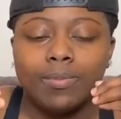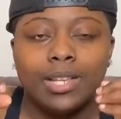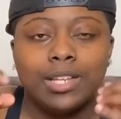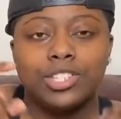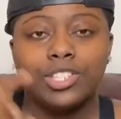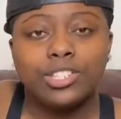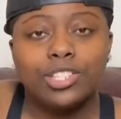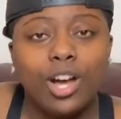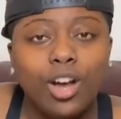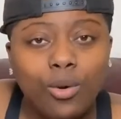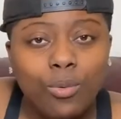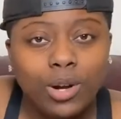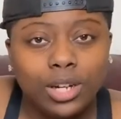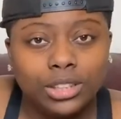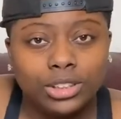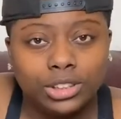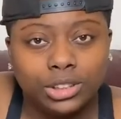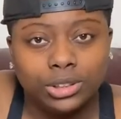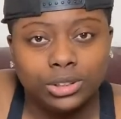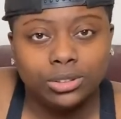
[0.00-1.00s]
She don't
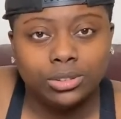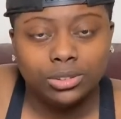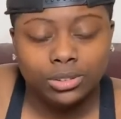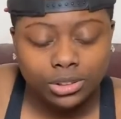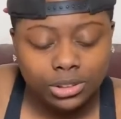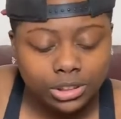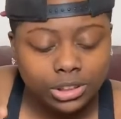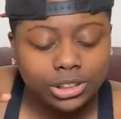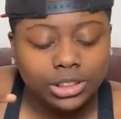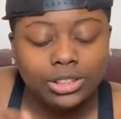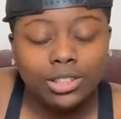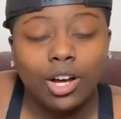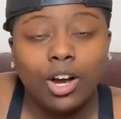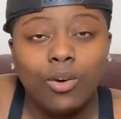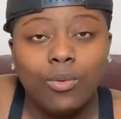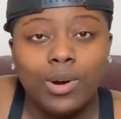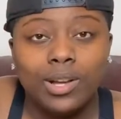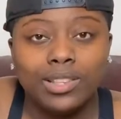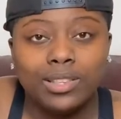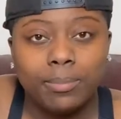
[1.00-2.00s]
want you. She
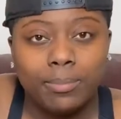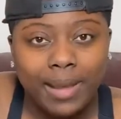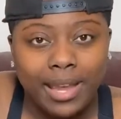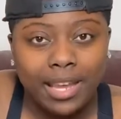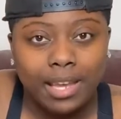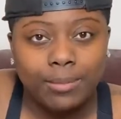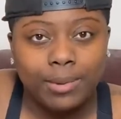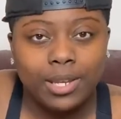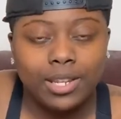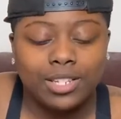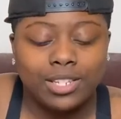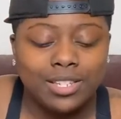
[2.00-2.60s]
don't want the baby.